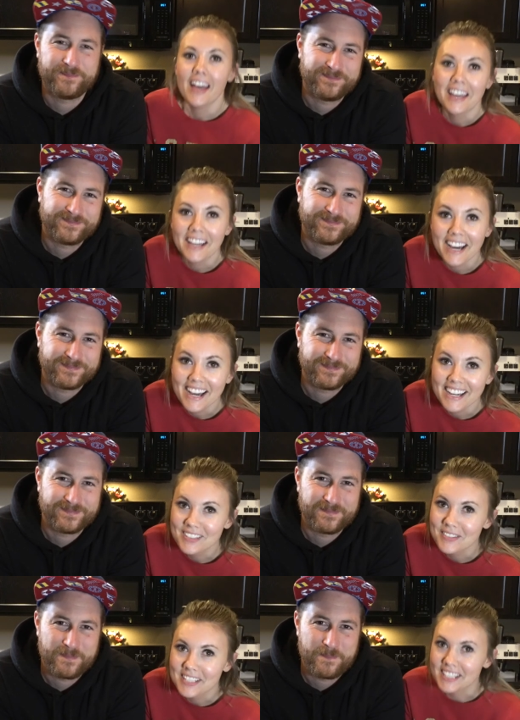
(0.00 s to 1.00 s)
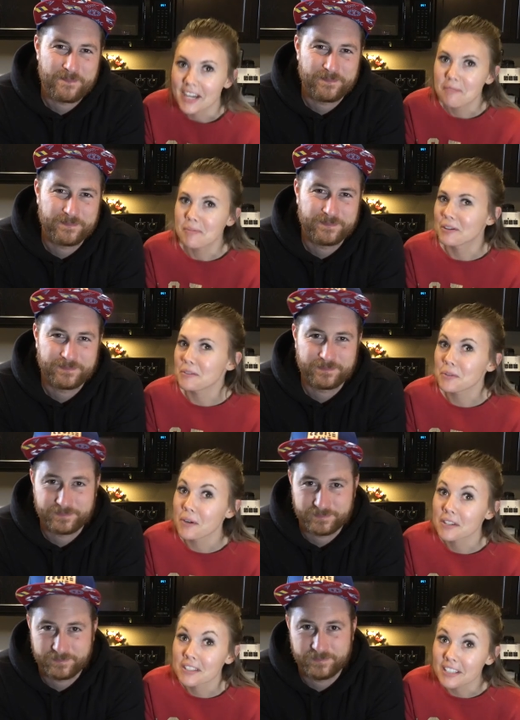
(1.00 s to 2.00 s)
Speaker 1: Hey guys, what's up? Welcome to
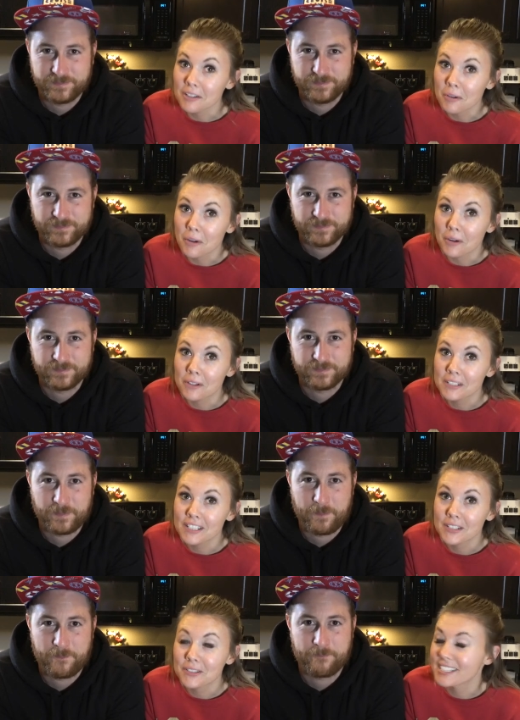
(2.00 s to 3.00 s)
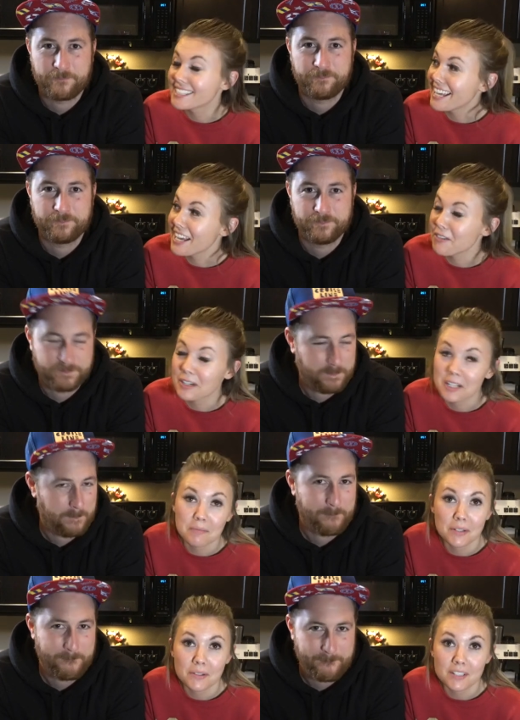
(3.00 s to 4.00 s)
our Z-Roll. So today we're going to
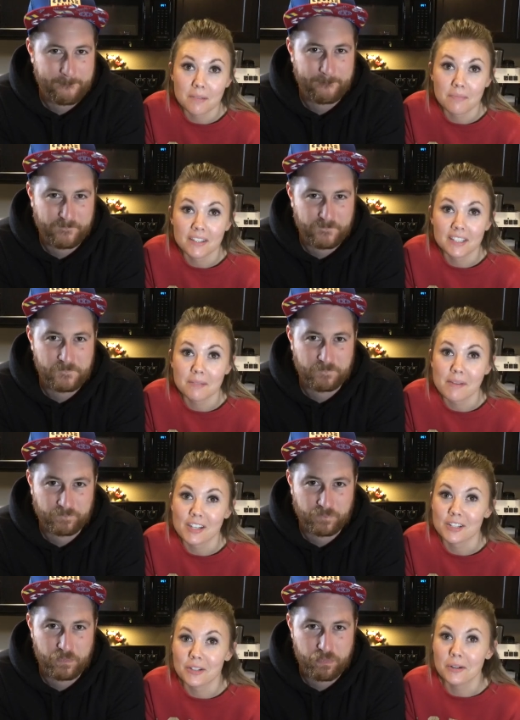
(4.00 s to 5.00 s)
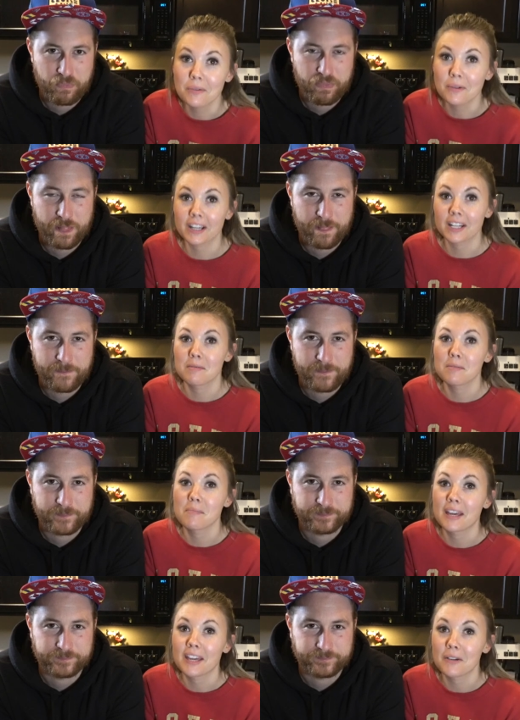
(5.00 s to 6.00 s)
be doing something special. We're going to be
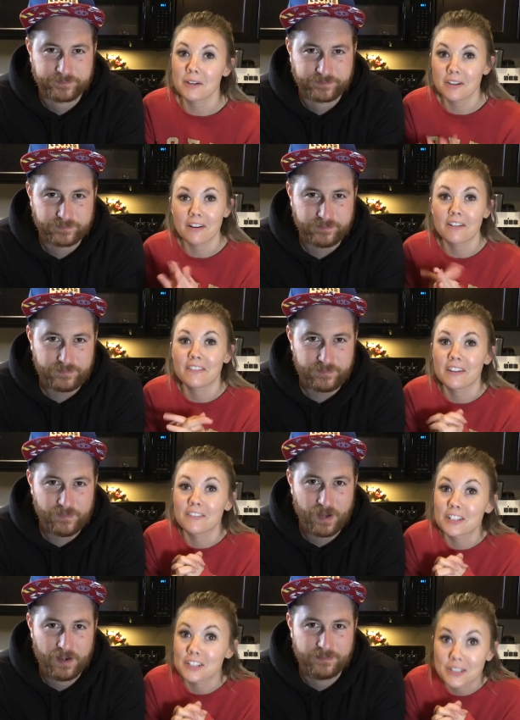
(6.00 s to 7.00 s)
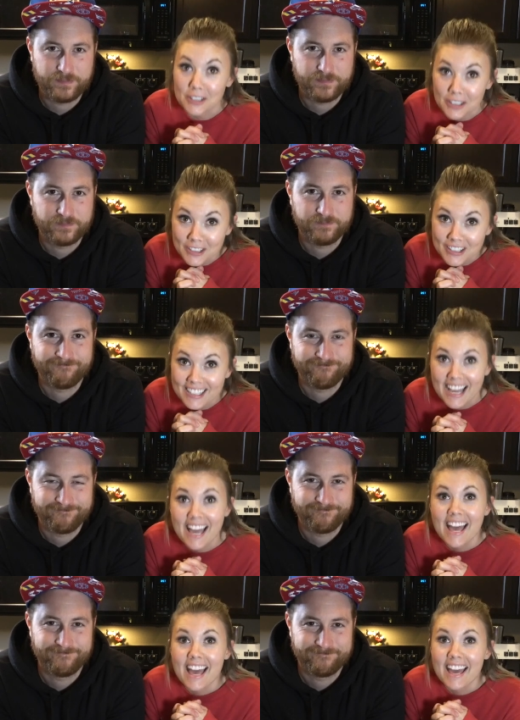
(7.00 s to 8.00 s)
making one of our favorite desserts
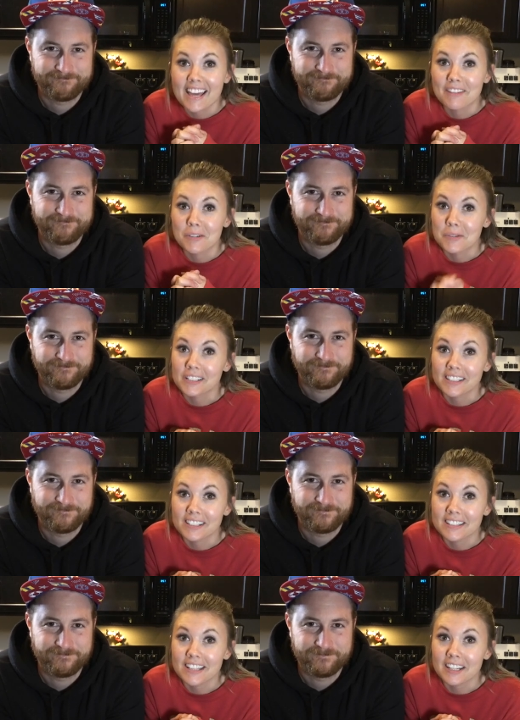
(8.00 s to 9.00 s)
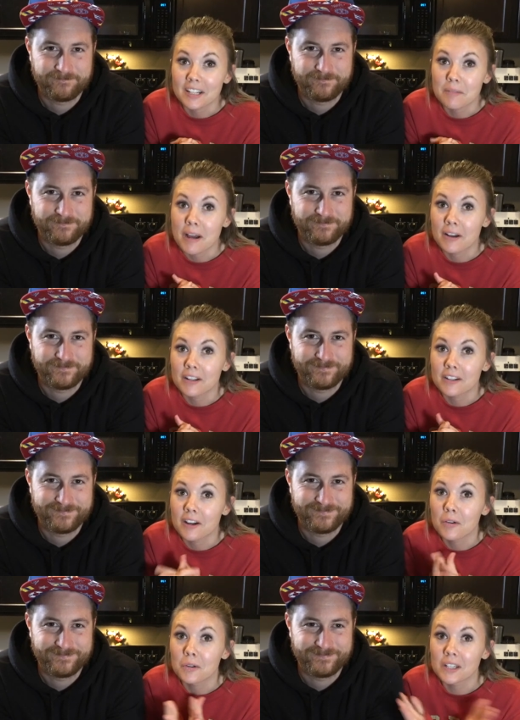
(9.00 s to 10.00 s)
and we're really excited about it.
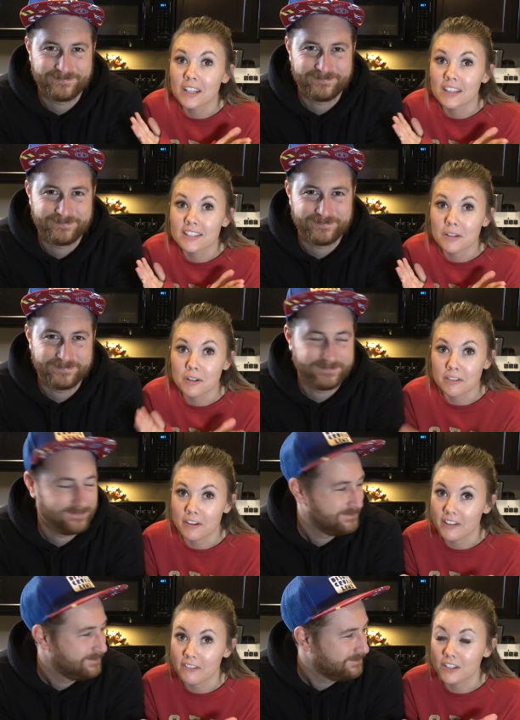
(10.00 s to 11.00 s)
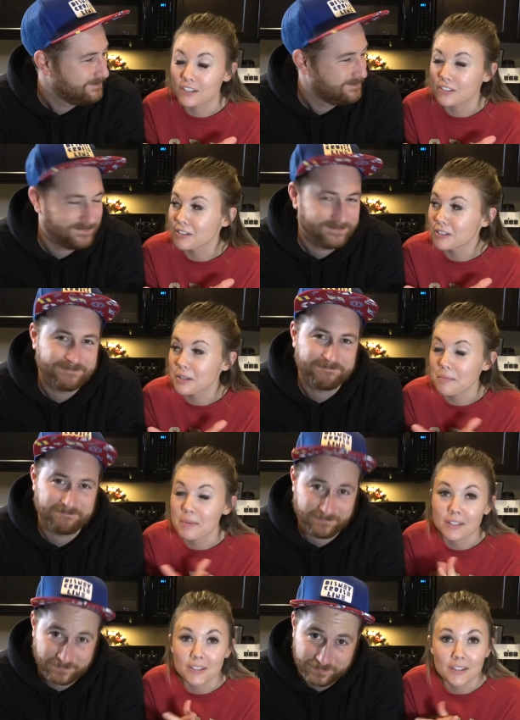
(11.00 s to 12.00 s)
Not only is it one of our favorite desserts,
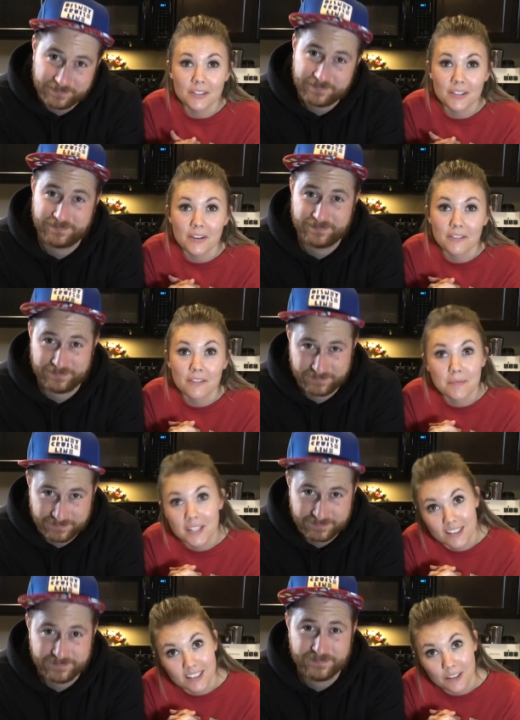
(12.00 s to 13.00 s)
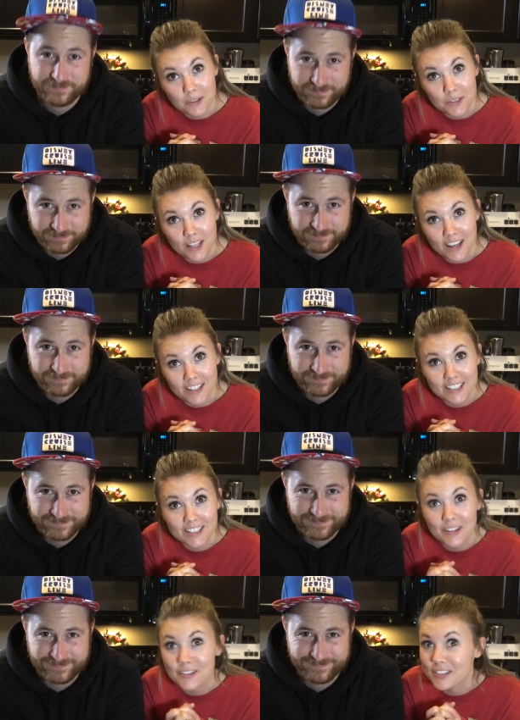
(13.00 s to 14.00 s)
but it's also from the Disney Cruise Line.
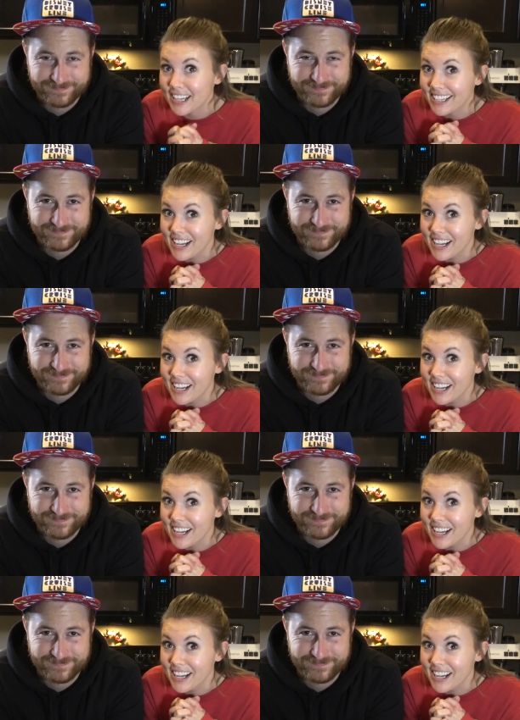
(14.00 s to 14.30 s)
So check it